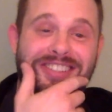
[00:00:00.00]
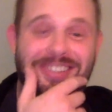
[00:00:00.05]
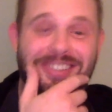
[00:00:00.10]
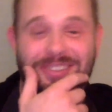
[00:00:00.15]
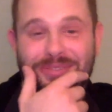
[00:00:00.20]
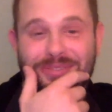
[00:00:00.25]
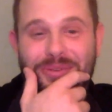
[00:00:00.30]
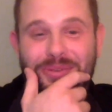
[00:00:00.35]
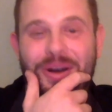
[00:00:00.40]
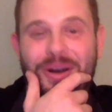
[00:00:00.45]
is
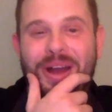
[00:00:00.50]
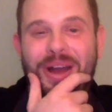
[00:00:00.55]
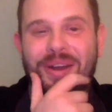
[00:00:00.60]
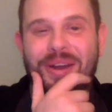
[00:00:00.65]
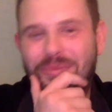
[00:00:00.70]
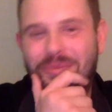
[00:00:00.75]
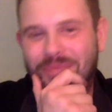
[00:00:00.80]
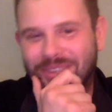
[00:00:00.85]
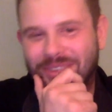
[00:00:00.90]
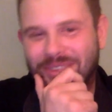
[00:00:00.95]
wide
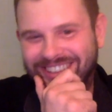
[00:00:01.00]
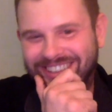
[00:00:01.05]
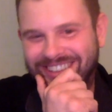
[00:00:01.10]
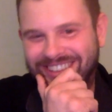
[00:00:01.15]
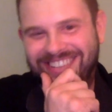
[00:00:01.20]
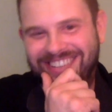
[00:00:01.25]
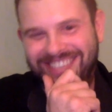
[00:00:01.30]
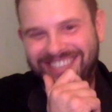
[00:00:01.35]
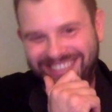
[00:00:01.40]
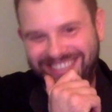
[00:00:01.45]
open.
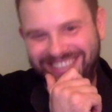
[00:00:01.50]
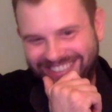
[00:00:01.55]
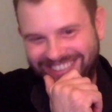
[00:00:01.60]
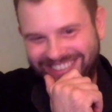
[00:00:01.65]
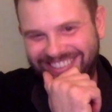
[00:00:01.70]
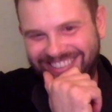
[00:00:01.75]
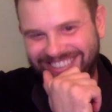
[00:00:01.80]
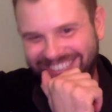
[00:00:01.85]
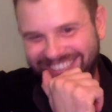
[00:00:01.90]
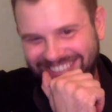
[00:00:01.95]
And
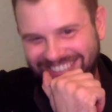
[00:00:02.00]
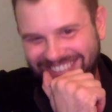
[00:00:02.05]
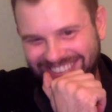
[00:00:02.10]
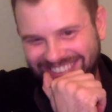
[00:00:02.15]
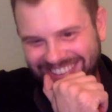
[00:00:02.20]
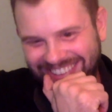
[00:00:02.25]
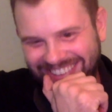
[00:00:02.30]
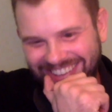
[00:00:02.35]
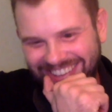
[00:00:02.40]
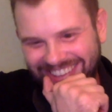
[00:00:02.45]

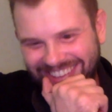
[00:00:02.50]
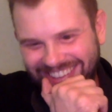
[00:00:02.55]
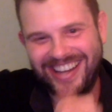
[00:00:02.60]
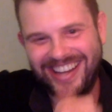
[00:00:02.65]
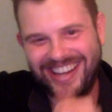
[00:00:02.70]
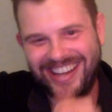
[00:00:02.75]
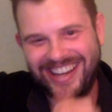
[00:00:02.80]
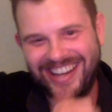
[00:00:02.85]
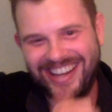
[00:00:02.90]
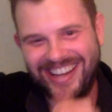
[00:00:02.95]

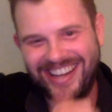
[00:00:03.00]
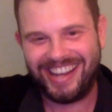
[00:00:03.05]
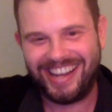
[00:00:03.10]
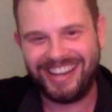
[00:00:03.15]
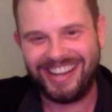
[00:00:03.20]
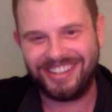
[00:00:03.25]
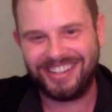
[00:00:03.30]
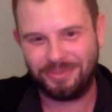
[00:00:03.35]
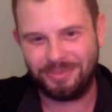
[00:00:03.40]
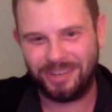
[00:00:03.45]

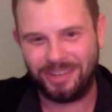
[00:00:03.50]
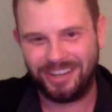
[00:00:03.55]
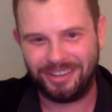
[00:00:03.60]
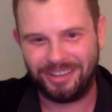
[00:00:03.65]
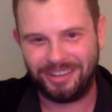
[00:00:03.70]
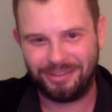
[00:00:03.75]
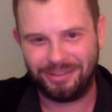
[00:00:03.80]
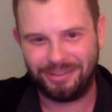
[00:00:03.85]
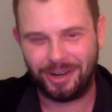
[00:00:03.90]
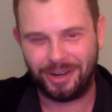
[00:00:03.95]
Danny Ainge is
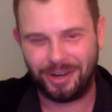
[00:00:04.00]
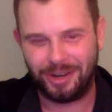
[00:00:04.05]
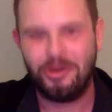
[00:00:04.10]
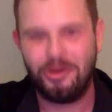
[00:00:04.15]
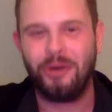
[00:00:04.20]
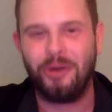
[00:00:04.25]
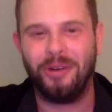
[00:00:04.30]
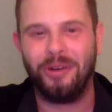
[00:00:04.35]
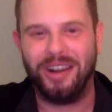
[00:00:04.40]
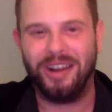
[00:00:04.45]
being a
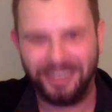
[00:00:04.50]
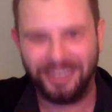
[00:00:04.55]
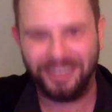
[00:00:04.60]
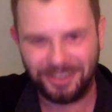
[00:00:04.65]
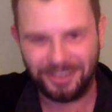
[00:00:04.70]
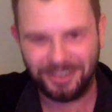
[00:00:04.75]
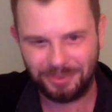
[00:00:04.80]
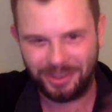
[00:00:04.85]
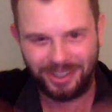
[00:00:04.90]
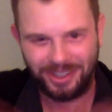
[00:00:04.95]
freaking
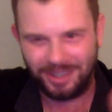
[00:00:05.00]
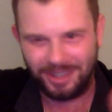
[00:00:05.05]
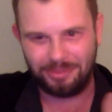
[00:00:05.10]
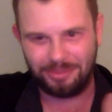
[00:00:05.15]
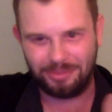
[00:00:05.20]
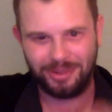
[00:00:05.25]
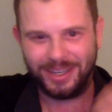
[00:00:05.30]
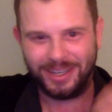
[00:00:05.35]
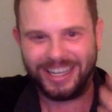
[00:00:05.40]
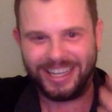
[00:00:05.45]
moron. He's being
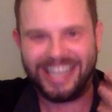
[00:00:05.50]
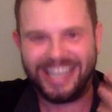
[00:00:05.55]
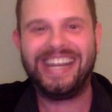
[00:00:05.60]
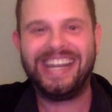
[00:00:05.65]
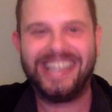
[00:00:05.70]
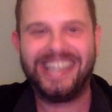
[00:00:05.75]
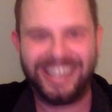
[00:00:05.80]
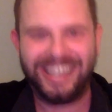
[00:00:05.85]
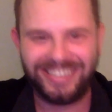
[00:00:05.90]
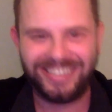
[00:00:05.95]
a complete
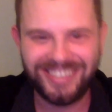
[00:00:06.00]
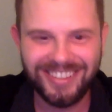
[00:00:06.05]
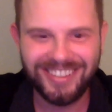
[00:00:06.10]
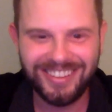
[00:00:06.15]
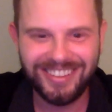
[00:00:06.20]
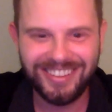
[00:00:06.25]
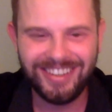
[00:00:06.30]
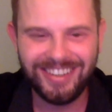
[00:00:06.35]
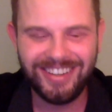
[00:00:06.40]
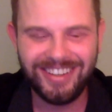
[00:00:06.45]
idiot.
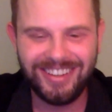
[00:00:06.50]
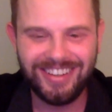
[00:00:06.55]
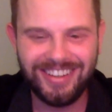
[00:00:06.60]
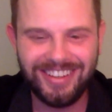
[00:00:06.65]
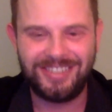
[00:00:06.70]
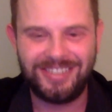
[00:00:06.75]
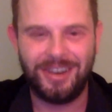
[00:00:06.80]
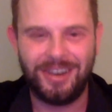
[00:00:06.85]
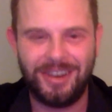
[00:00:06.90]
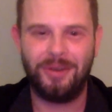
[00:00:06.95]

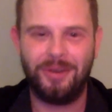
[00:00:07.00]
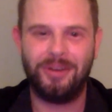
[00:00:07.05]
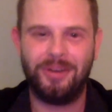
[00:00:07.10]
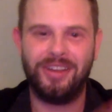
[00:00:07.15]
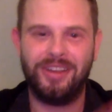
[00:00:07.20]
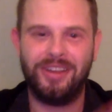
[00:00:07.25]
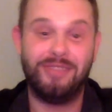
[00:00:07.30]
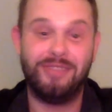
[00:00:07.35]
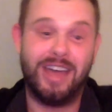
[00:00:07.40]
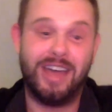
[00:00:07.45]
So
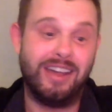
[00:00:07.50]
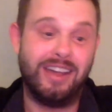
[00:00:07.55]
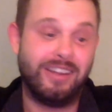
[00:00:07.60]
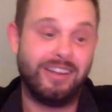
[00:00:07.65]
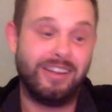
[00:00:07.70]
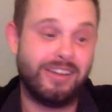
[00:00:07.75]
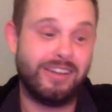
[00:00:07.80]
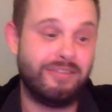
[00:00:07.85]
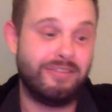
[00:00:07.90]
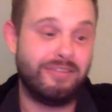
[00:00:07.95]
if
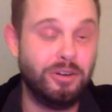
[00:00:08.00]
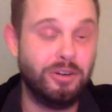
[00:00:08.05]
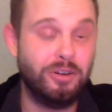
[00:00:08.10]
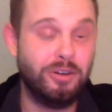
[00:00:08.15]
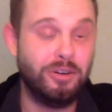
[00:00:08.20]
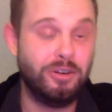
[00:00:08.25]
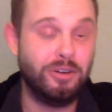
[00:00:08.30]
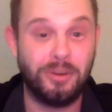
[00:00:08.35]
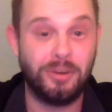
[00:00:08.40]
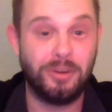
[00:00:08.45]
you don't want
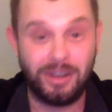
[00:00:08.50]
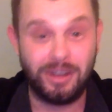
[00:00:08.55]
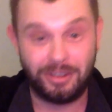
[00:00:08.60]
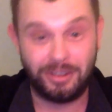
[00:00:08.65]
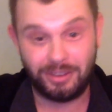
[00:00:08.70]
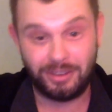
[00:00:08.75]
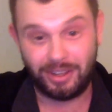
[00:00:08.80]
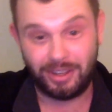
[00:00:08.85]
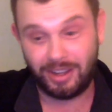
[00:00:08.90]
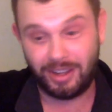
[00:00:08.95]
to do
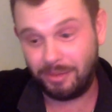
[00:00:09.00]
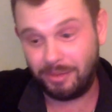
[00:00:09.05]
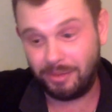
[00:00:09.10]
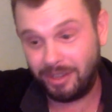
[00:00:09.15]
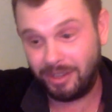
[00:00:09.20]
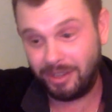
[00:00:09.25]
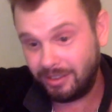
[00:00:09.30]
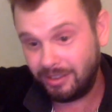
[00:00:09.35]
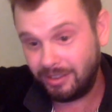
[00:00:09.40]
anything, I mean,